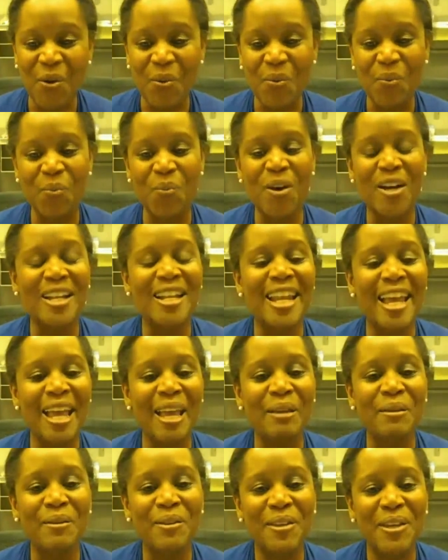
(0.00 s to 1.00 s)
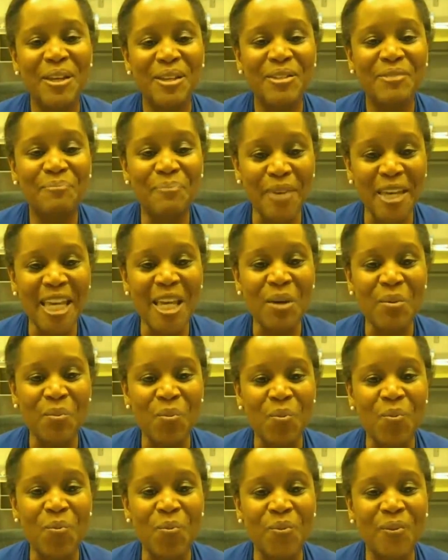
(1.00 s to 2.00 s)
one day be
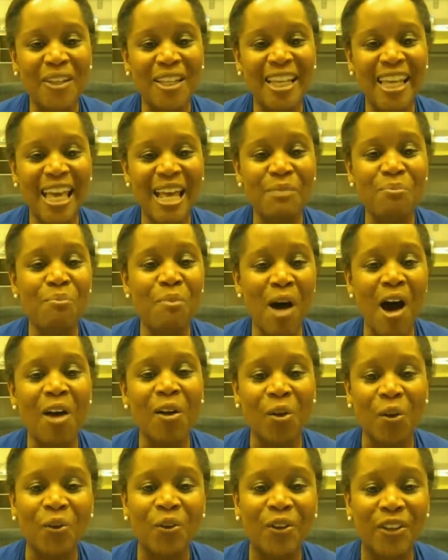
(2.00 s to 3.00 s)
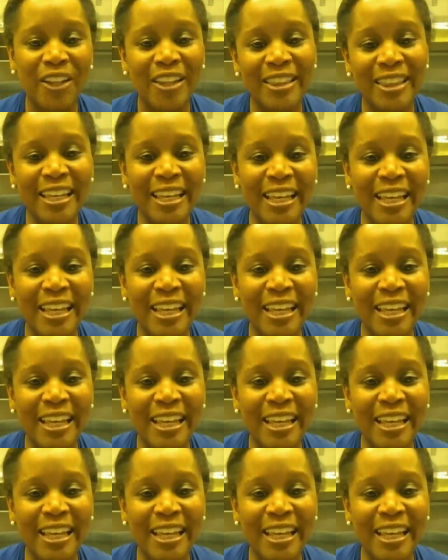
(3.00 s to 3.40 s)
and model the